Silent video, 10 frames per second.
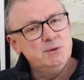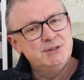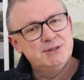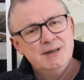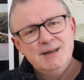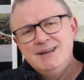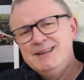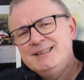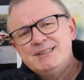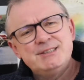was
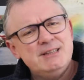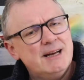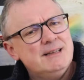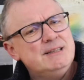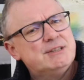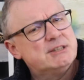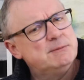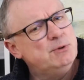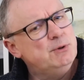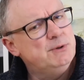slightly
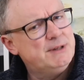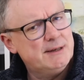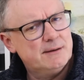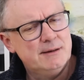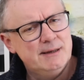smoothing